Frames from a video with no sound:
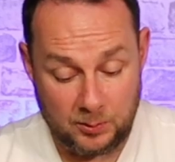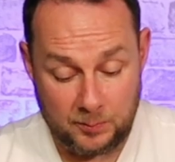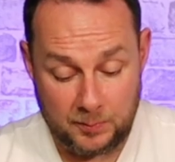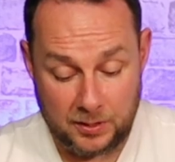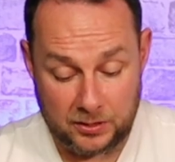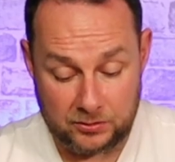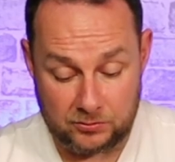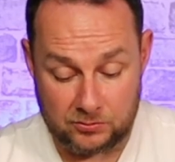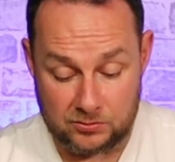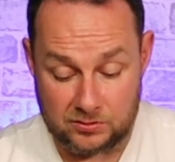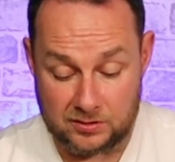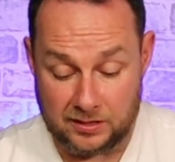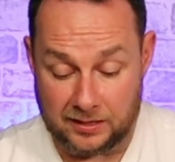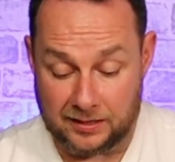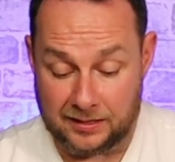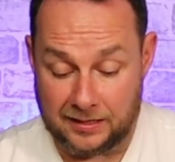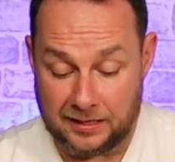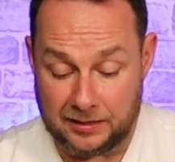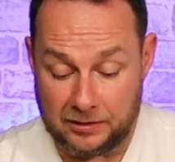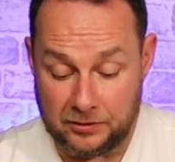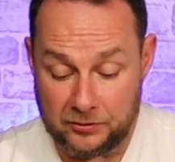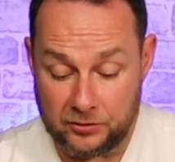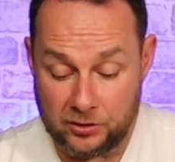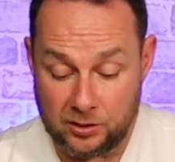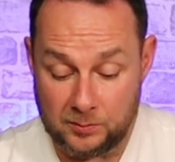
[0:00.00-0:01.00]
are models that
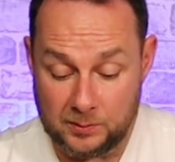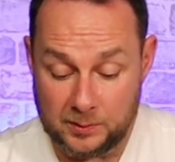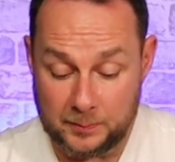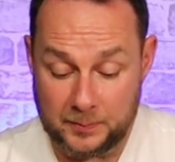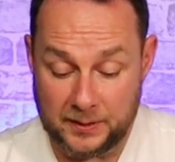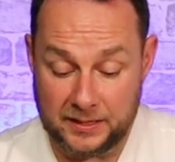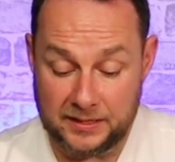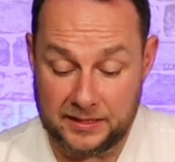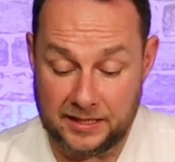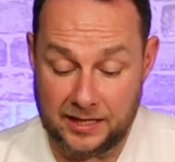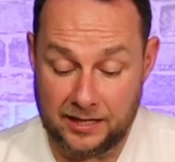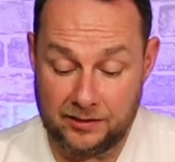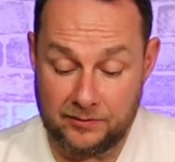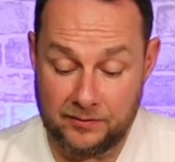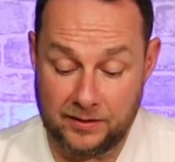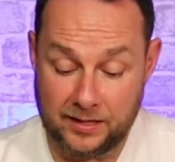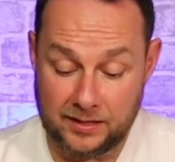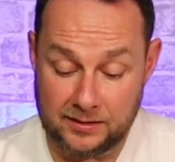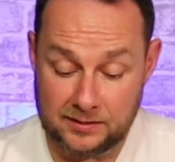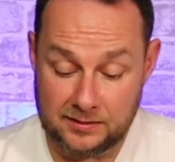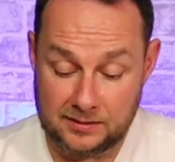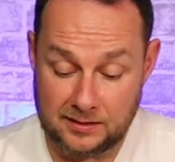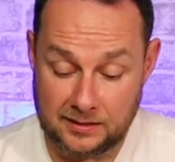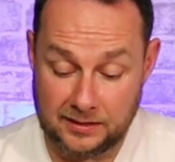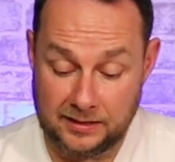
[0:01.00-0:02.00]
cannot normally be
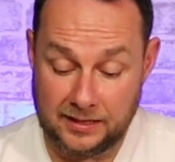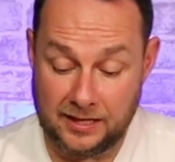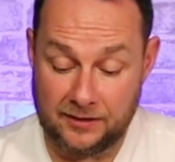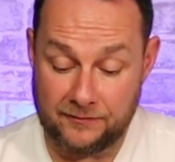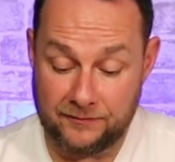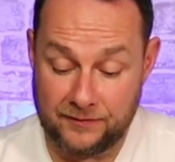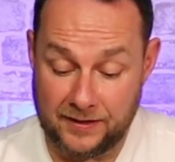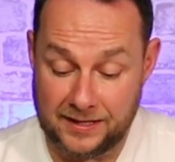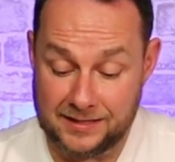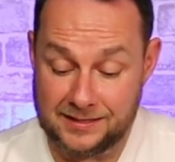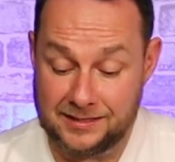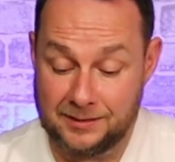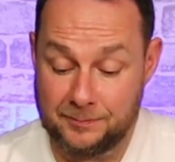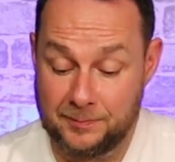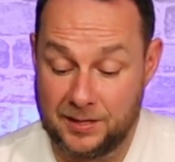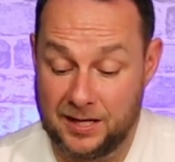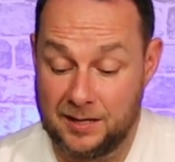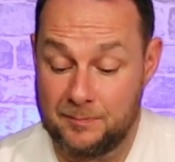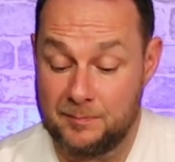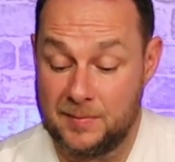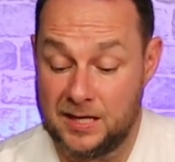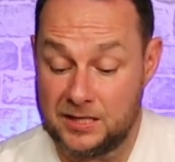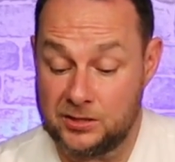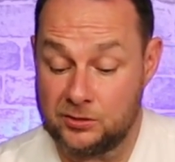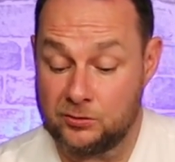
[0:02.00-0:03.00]
directly affected by
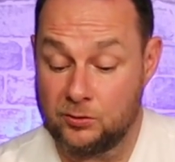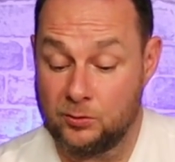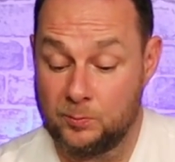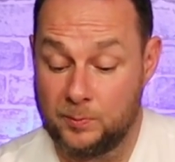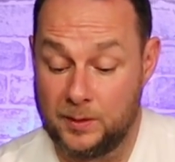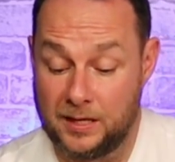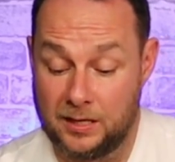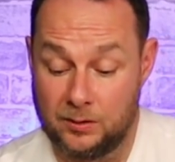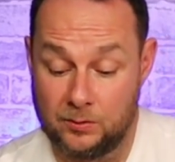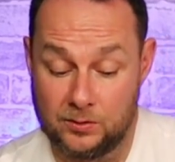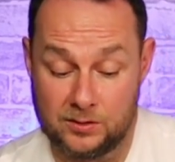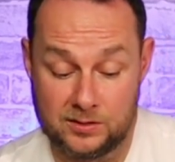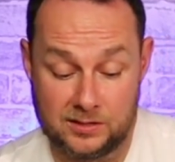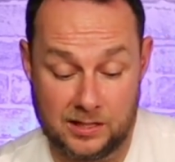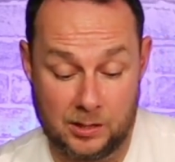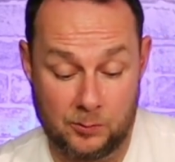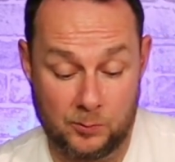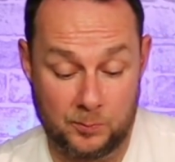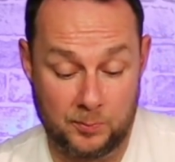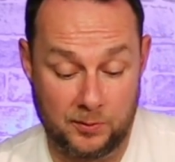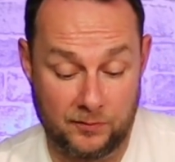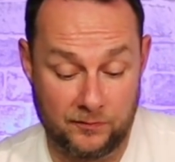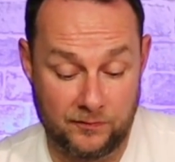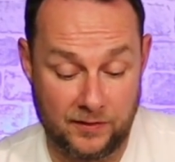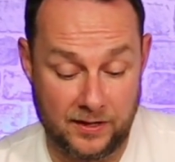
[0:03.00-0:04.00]
magical powers that
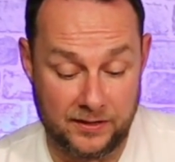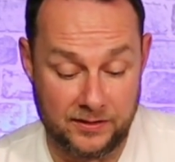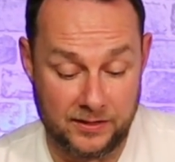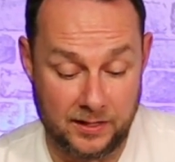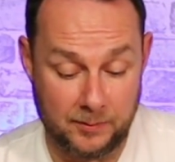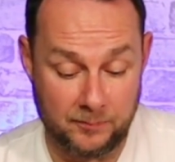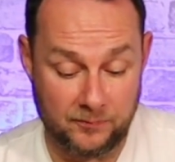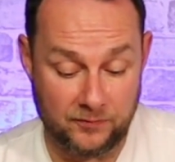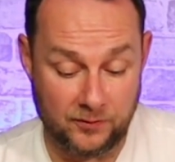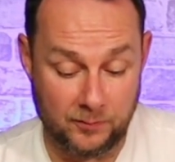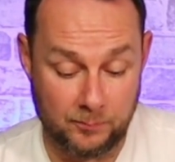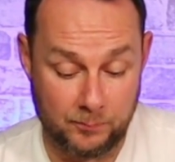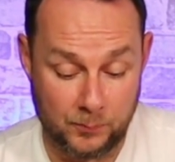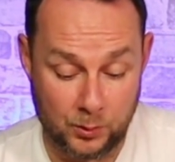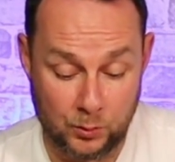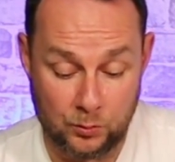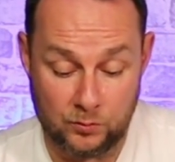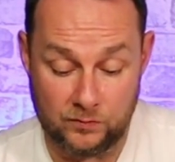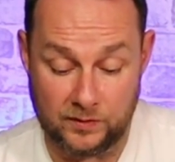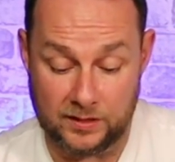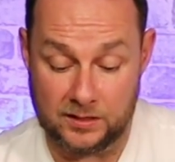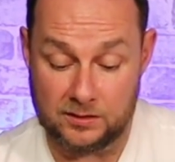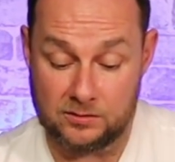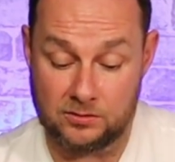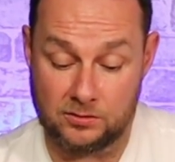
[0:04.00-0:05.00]
would prevent them from
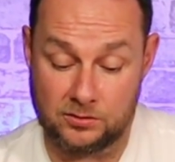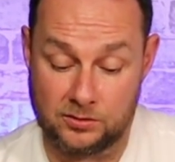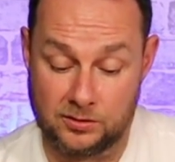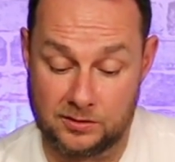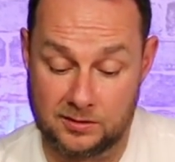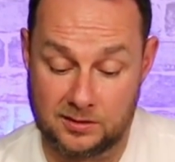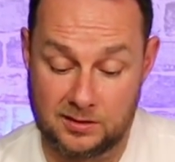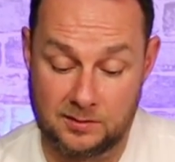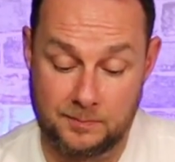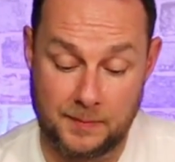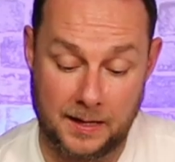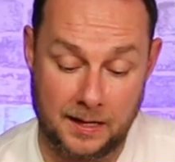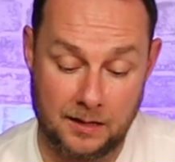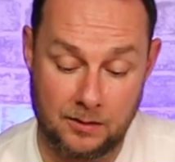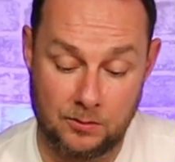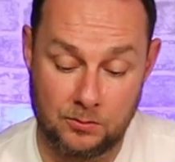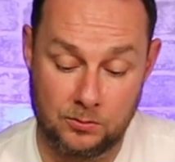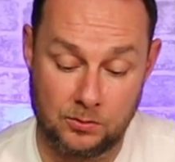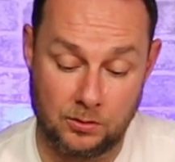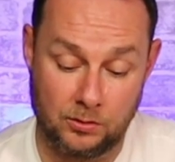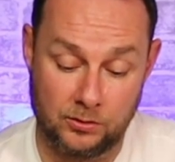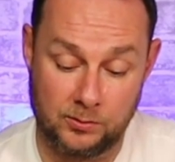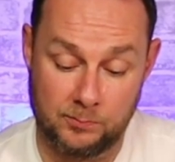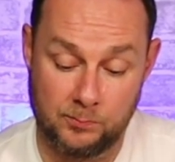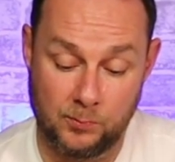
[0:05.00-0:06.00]
moving, such as
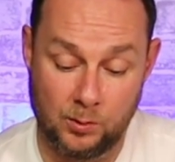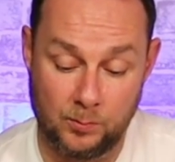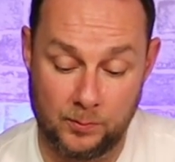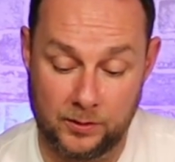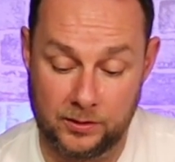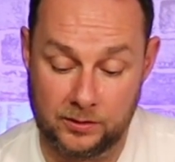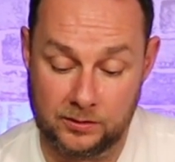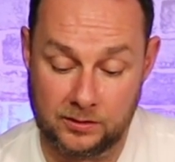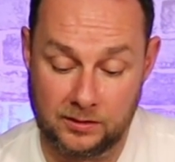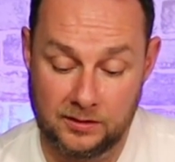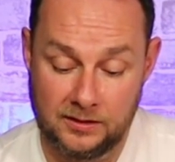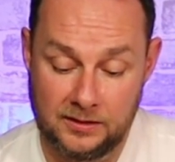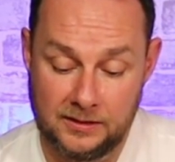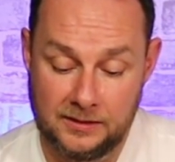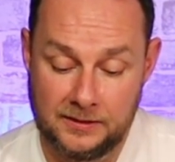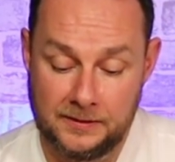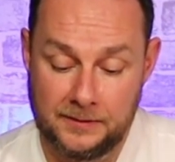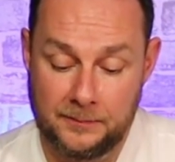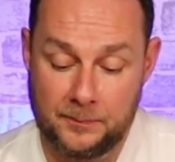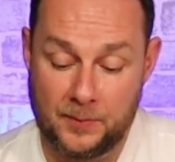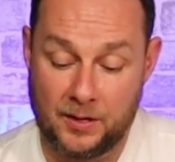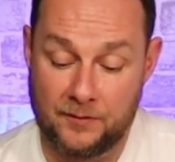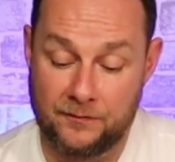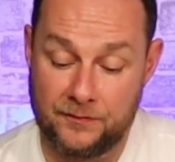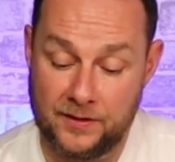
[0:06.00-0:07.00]
Smaug or the Mummock,
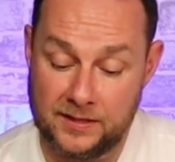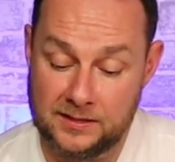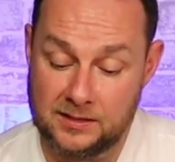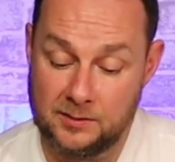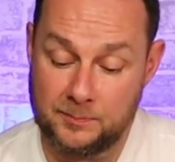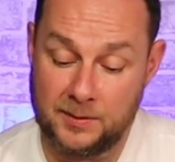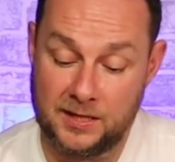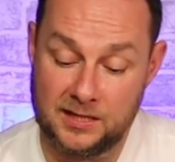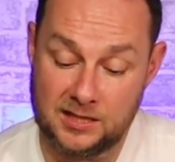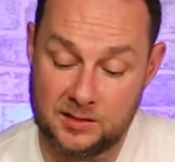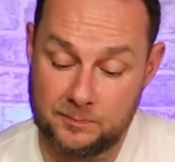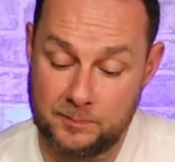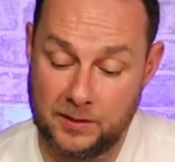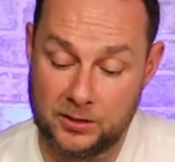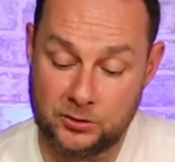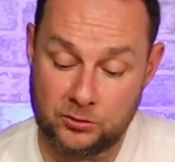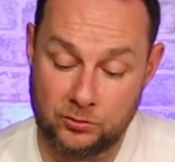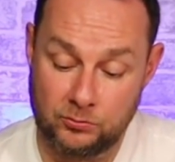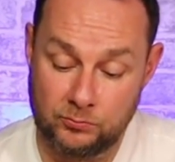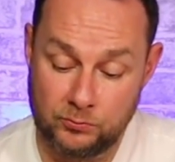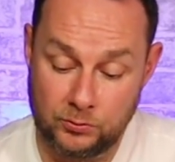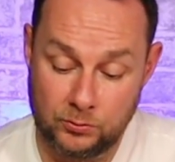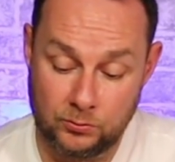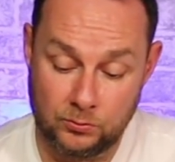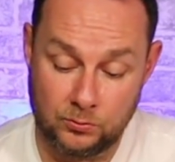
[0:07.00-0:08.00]
affected by
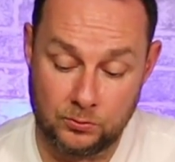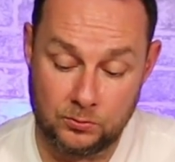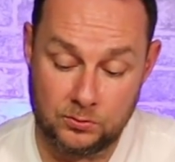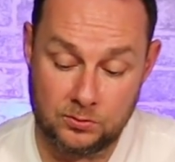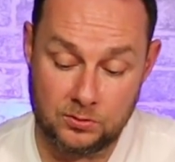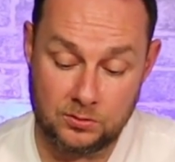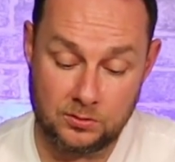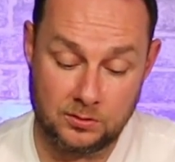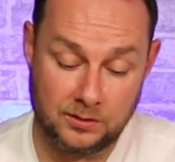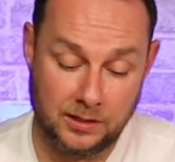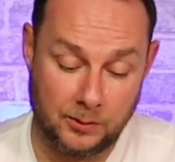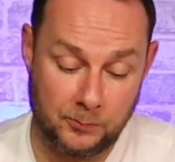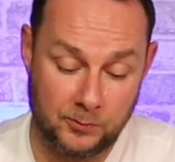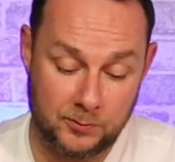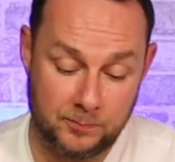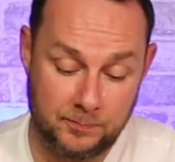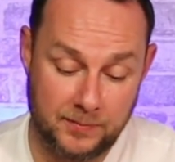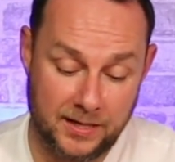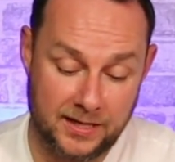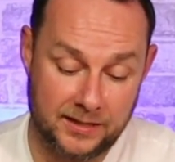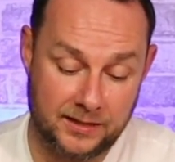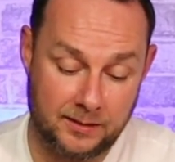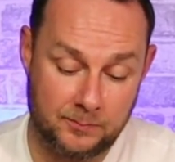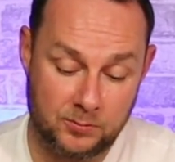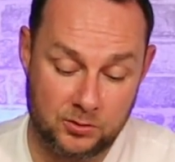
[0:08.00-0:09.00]
special rules that would
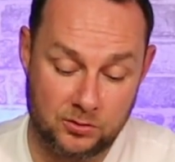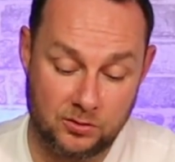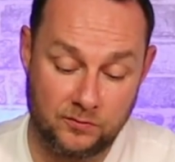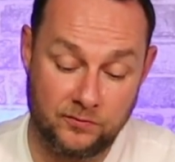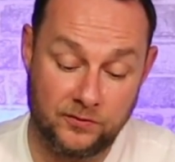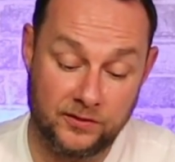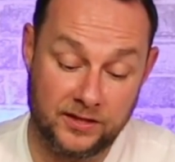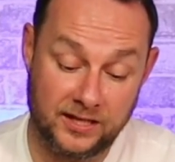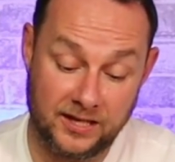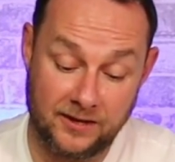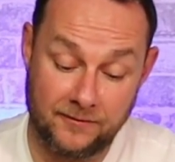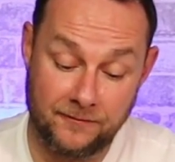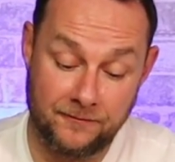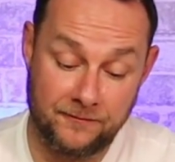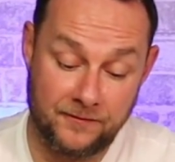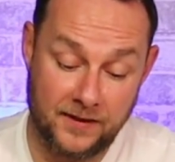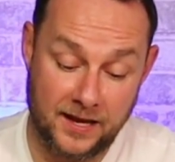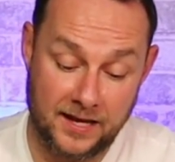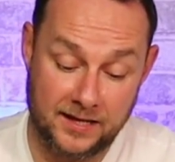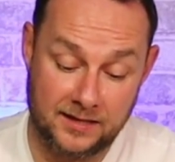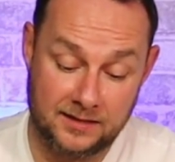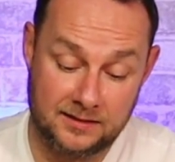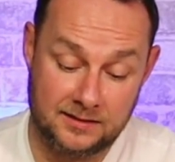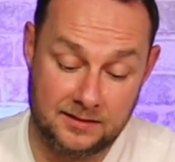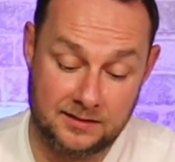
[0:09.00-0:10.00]
make them suffer the
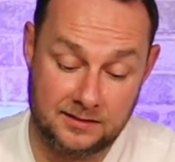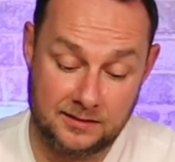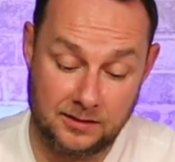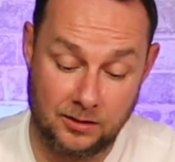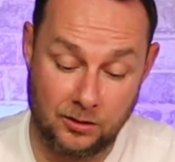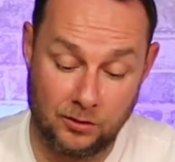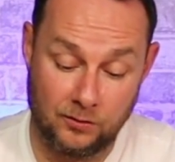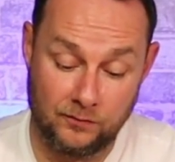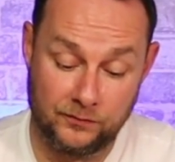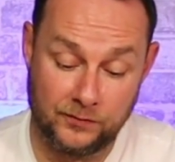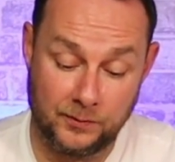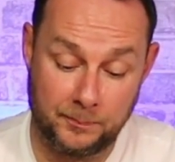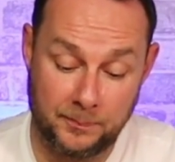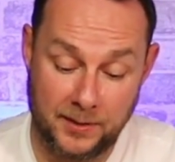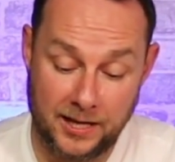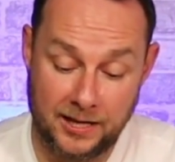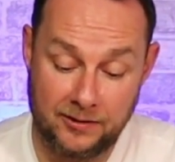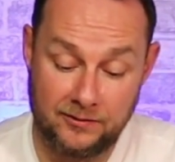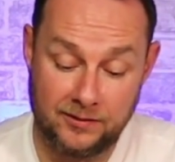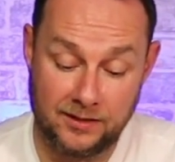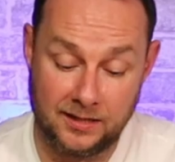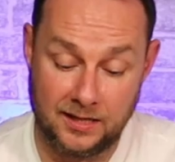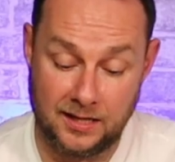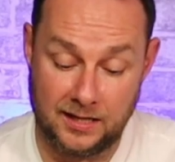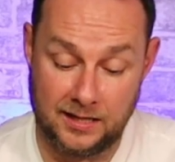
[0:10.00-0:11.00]
effects of the
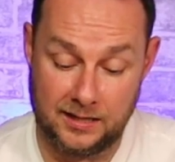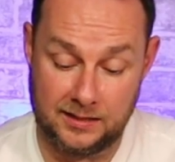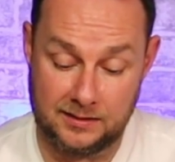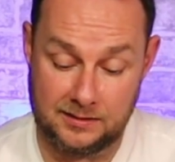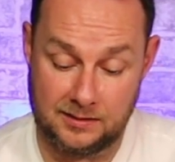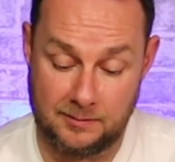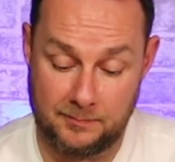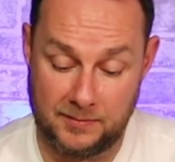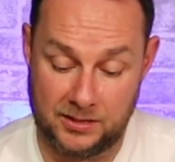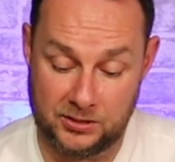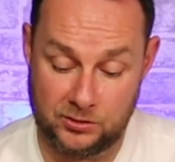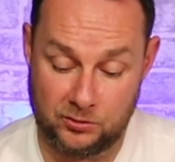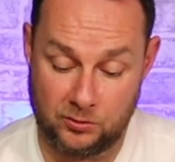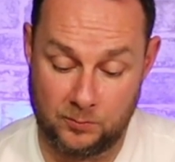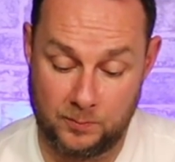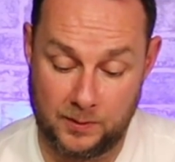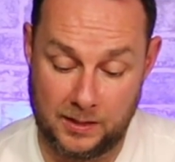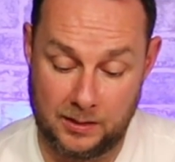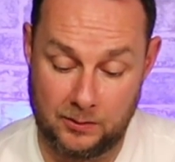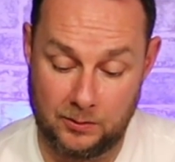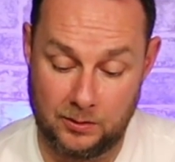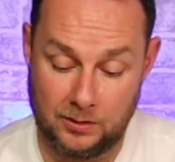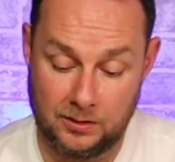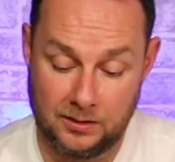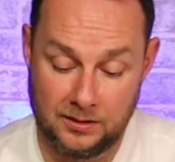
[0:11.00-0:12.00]
Paralyzed magical
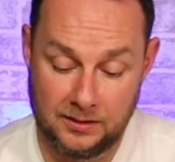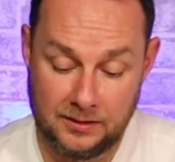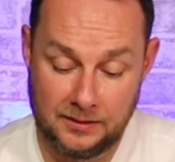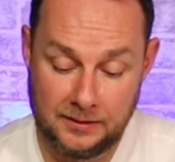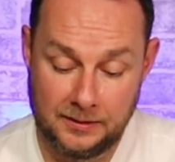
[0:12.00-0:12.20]
power,